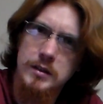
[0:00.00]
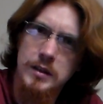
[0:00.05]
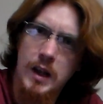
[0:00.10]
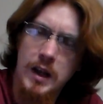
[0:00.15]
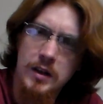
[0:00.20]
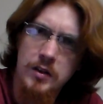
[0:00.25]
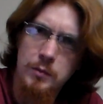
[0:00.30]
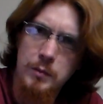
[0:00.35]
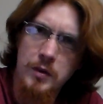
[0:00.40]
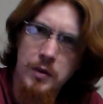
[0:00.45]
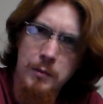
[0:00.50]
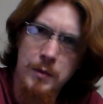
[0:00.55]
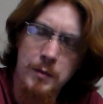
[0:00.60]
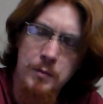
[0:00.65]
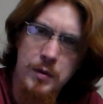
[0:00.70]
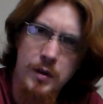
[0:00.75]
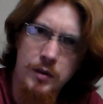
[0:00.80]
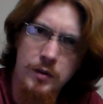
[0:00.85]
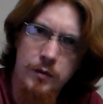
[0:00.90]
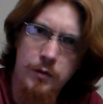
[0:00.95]
Next month
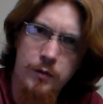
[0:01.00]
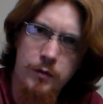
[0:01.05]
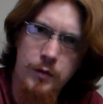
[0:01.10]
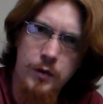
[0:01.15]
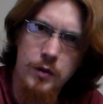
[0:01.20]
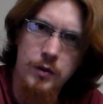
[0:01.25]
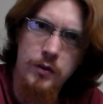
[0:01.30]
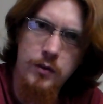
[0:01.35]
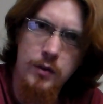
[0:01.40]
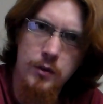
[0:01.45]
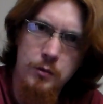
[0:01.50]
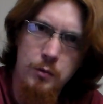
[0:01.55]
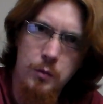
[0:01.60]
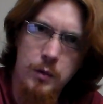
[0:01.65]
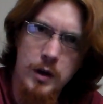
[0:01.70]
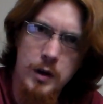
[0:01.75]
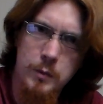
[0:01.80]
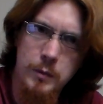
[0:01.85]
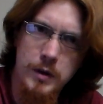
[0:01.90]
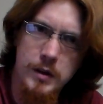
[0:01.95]
might be on the 1st as
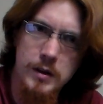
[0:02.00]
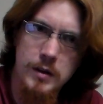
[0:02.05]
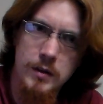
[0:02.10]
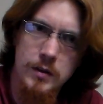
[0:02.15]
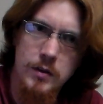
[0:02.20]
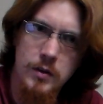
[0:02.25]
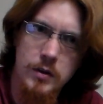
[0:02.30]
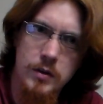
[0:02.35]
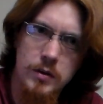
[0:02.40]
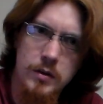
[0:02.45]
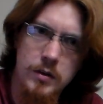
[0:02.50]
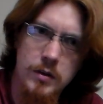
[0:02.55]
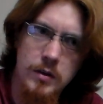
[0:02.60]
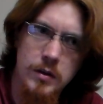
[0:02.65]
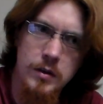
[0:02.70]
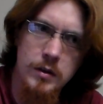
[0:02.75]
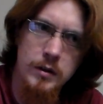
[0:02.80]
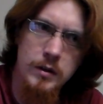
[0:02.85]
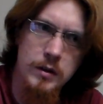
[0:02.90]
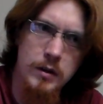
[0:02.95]
well, because
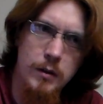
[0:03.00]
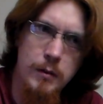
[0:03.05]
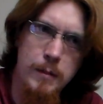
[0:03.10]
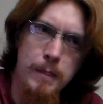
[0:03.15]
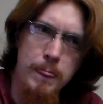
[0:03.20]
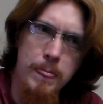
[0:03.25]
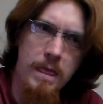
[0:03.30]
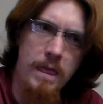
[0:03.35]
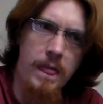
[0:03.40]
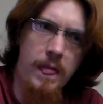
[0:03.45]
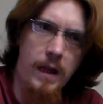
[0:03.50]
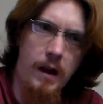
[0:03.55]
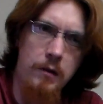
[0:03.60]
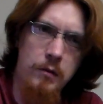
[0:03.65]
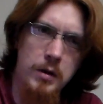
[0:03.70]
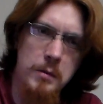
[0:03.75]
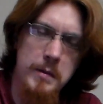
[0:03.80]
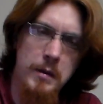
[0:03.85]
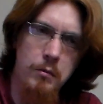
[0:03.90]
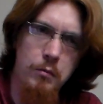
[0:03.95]
I'm
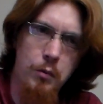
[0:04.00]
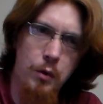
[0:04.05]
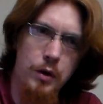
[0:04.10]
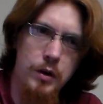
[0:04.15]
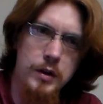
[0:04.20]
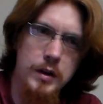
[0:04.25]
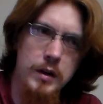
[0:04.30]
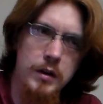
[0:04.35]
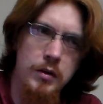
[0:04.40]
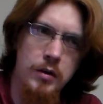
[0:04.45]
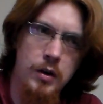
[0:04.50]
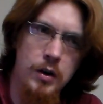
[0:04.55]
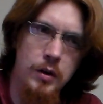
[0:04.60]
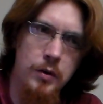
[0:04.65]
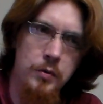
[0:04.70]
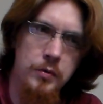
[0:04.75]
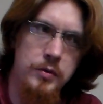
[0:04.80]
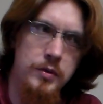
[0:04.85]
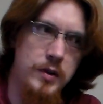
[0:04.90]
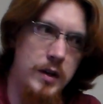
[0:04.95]
gonna be working
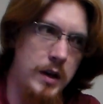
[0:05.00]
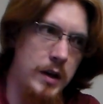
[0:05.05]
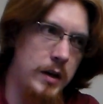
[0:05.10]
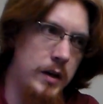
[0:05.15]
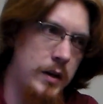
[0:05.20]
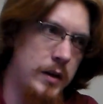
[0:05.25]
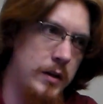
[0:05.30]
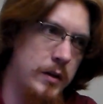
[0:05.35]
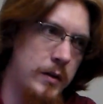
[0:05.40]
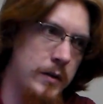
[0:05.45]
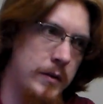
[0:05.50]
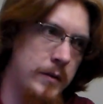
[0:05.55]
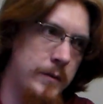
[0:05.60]
all day.